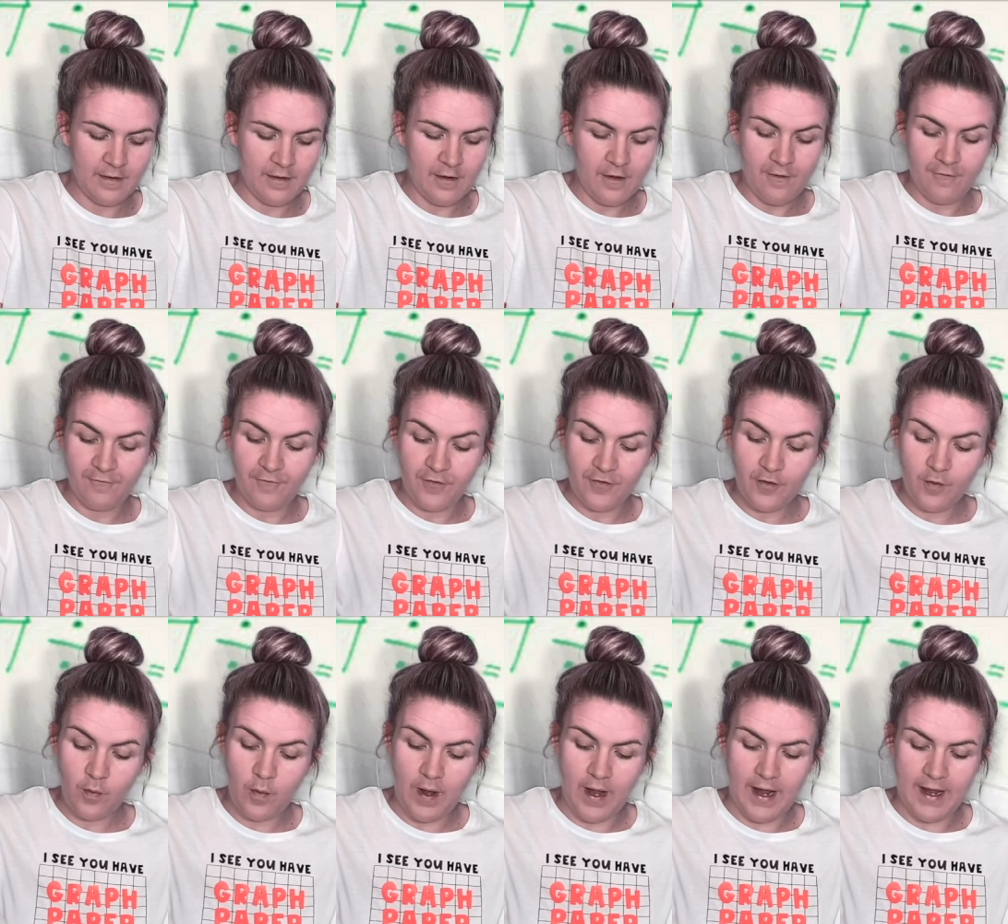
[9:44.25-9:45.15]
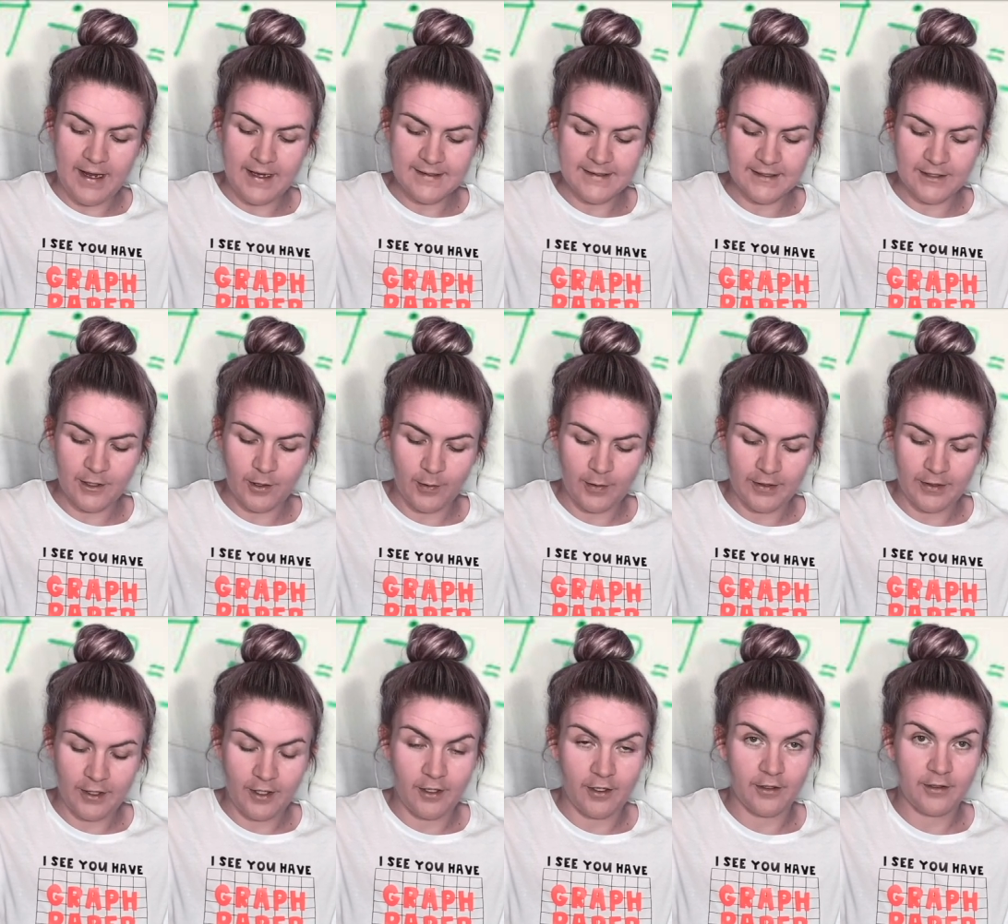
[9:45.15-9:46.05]
For the y, as I go
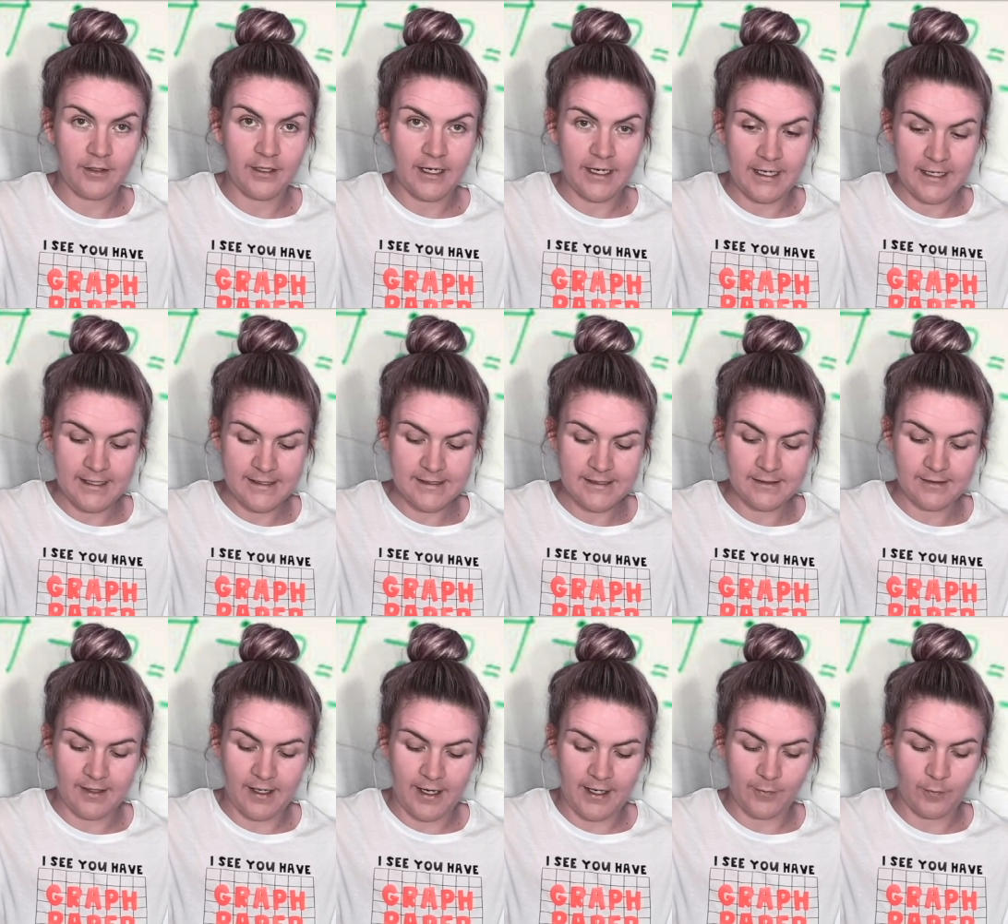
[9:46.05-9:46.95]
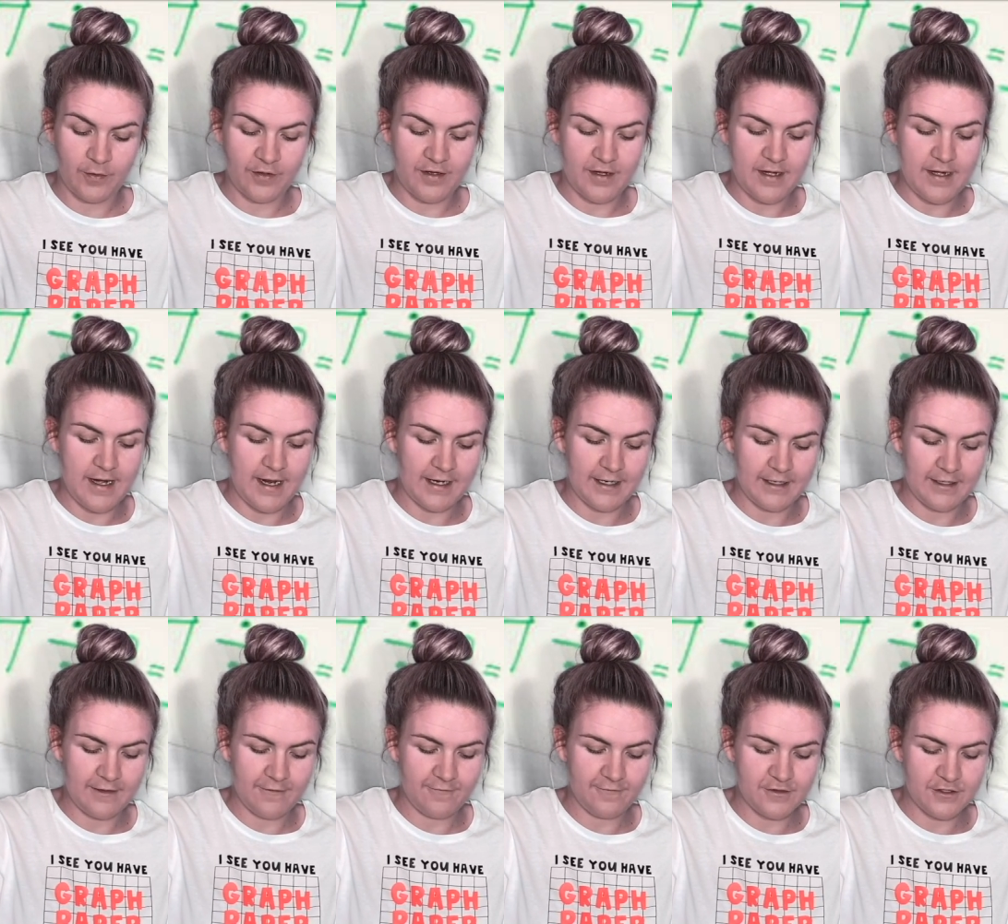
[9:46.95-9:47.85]
along, it is in line with
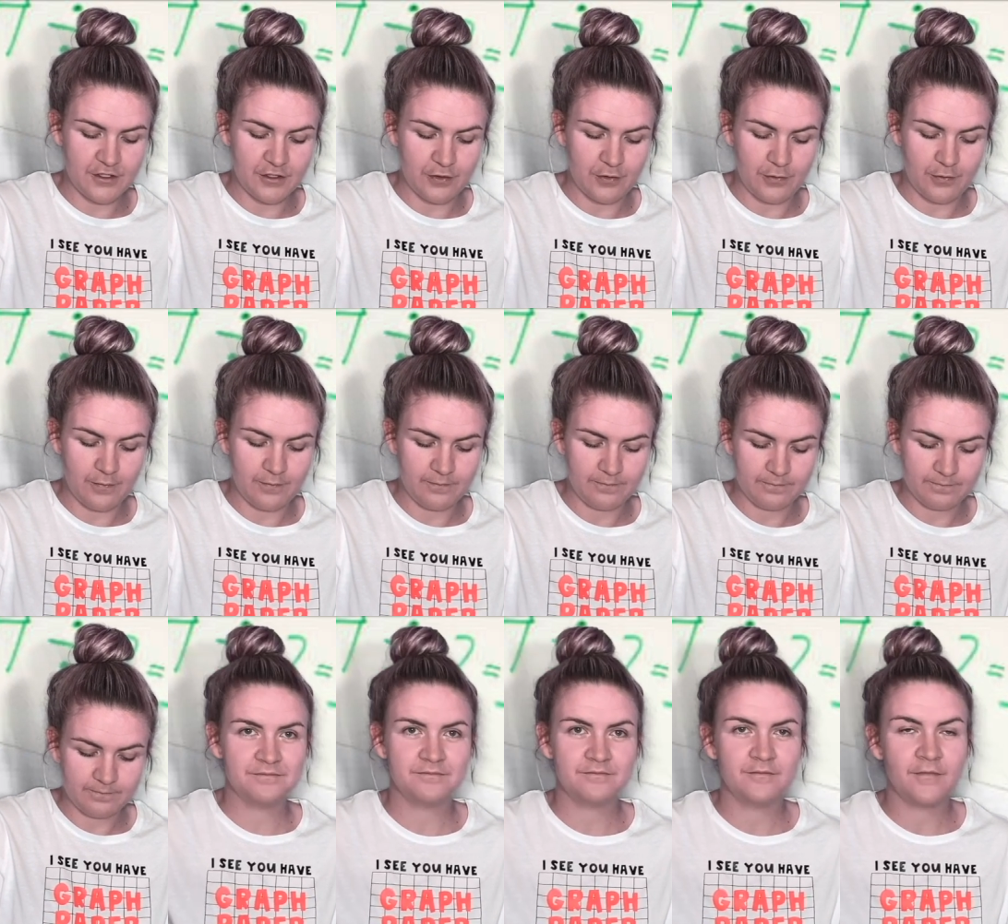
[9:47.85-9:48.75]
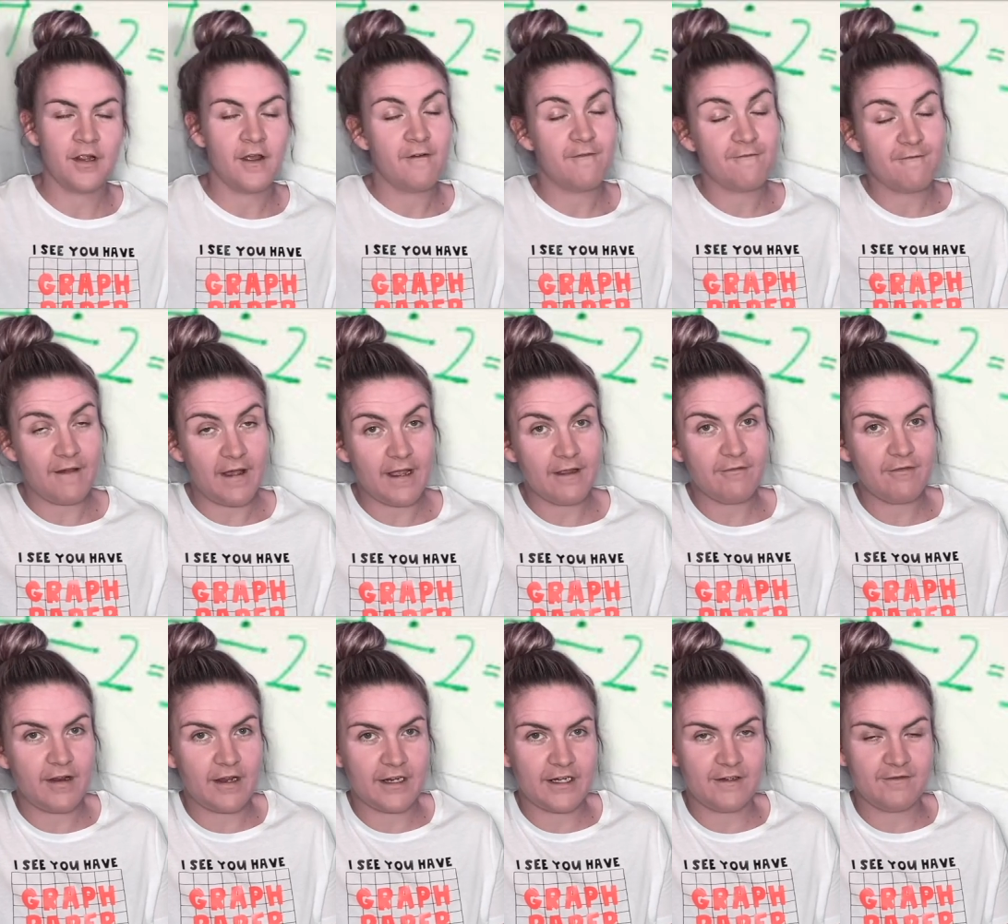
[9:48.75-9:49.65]
-2. 5,
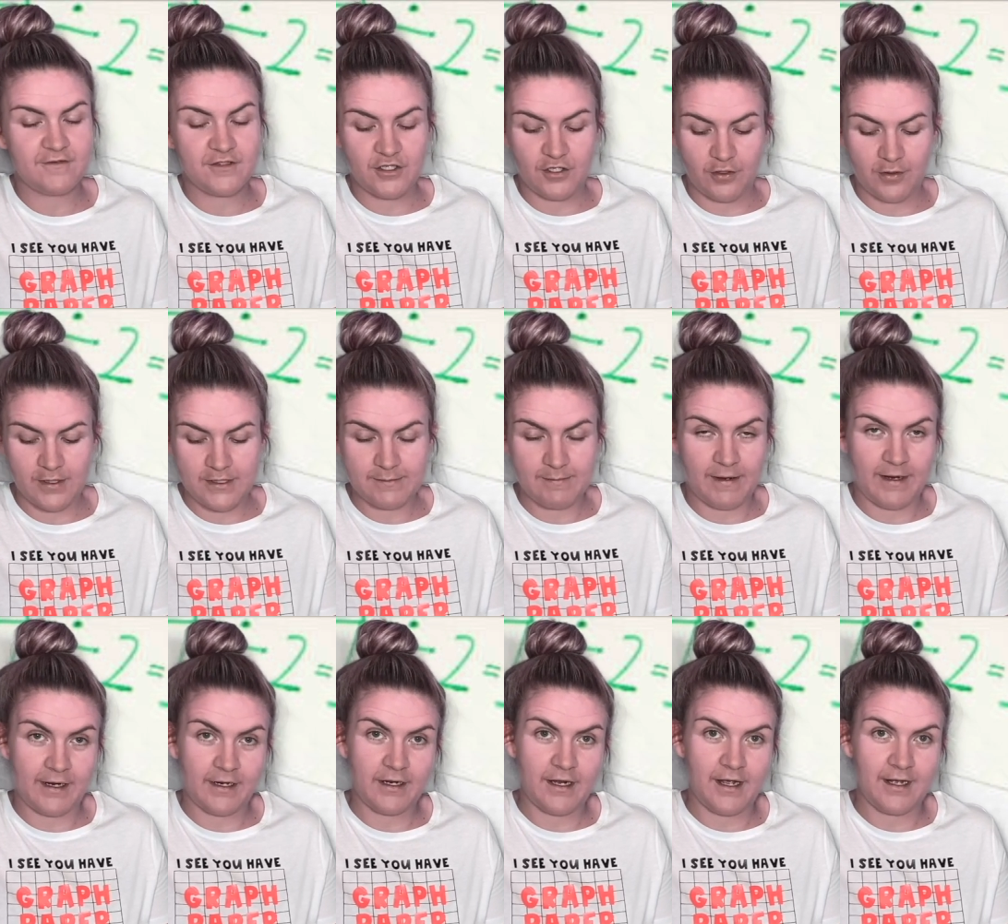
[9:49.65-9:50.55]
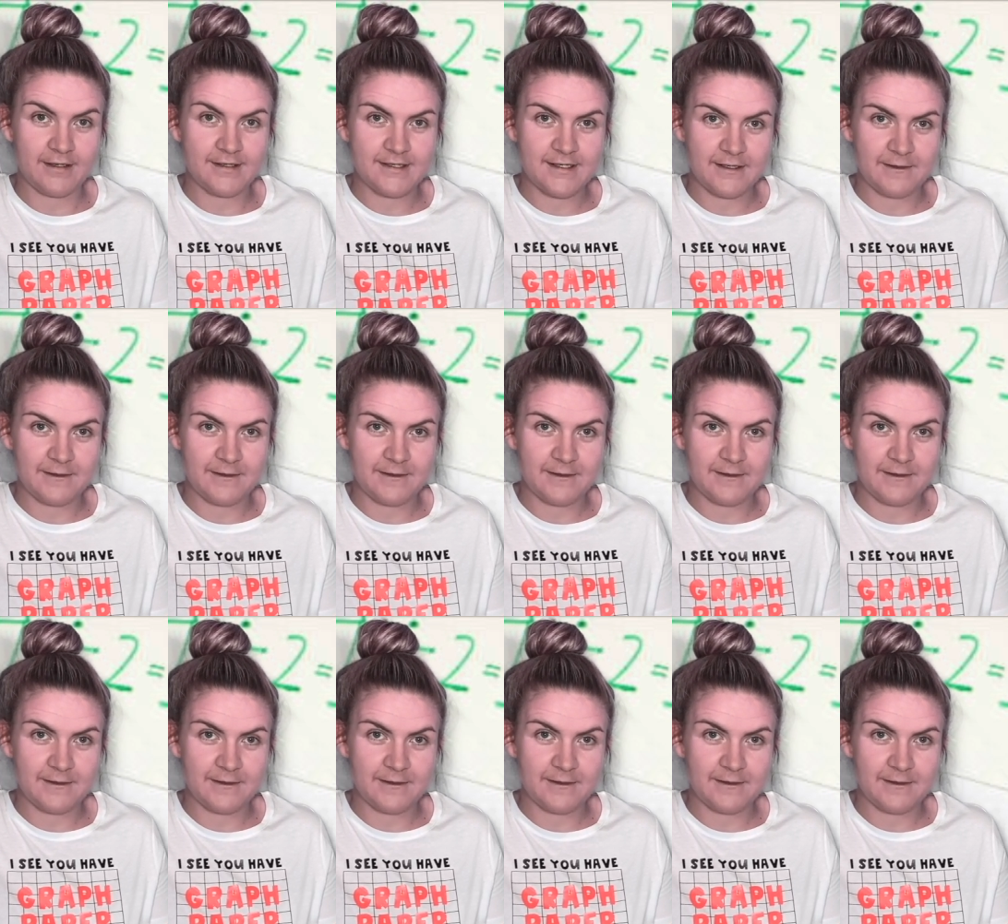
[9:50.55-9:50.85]
-2 is my answer.